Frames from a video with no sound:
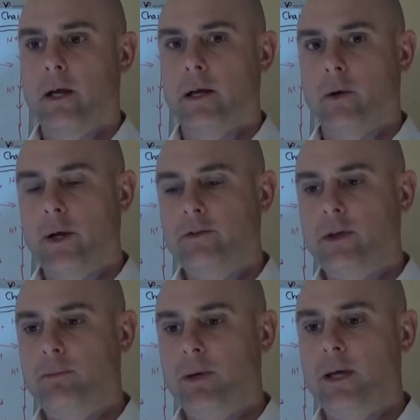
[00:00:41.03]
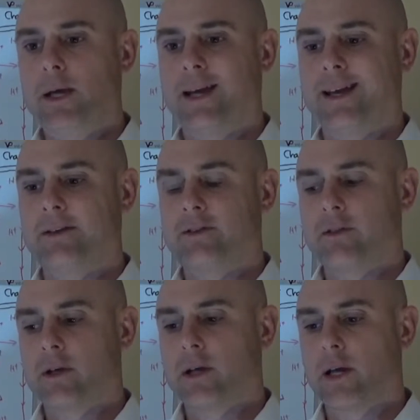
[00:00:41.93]
Now ATP is
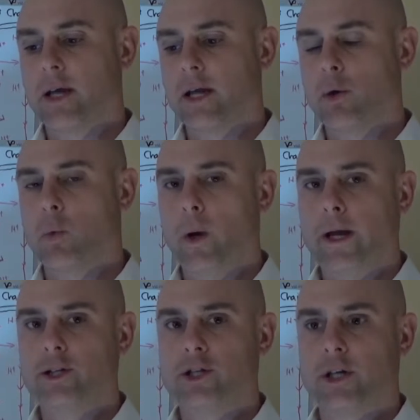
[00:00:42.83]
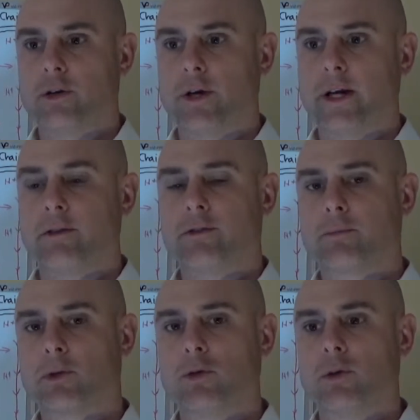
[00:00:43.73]
in a way generated from
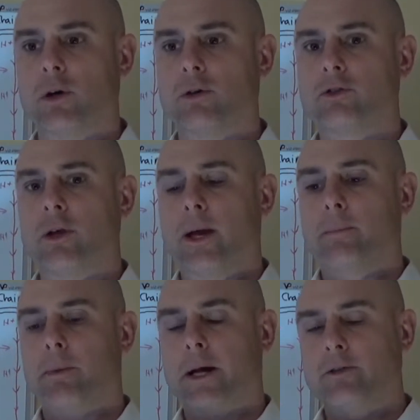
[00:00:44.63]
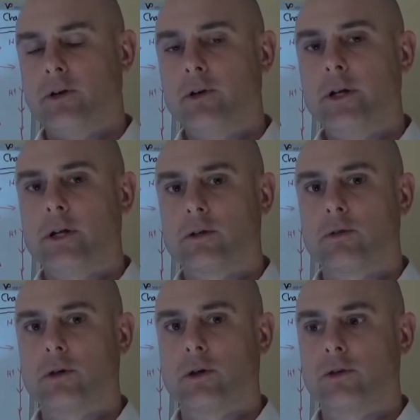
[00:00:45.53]
glucose by turning
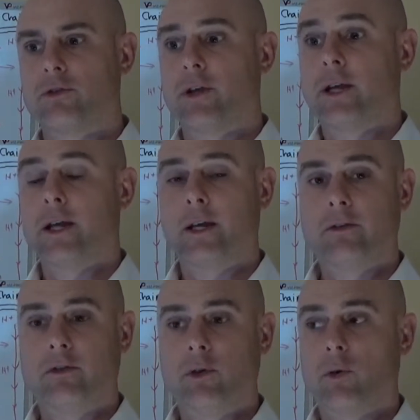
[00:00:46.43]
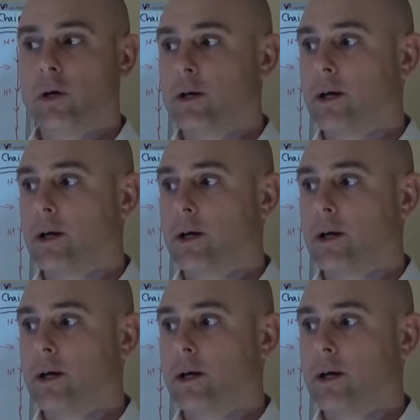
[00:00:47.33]
glucose into